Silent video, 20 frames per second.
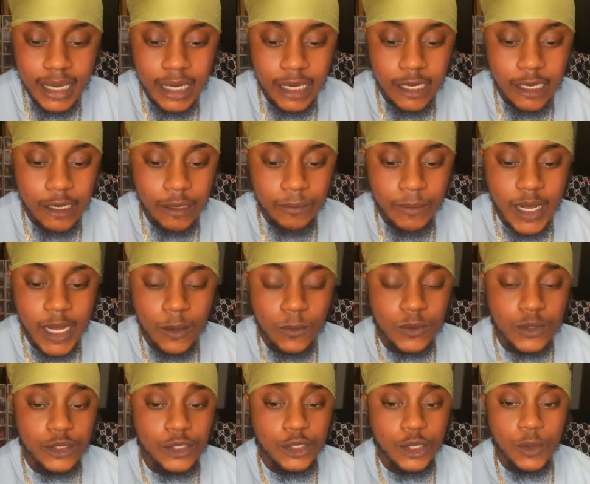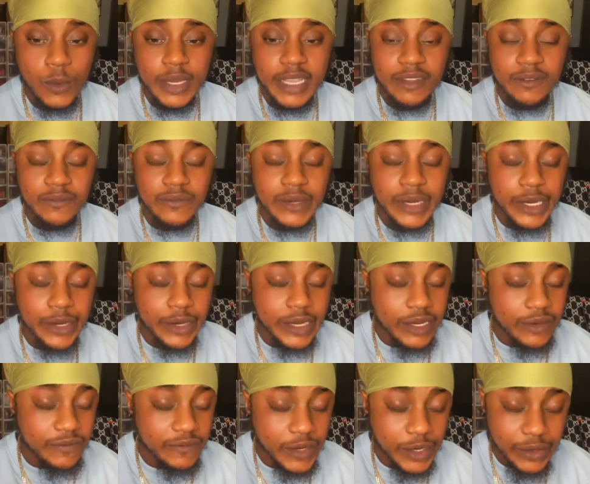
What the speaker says: I was going very,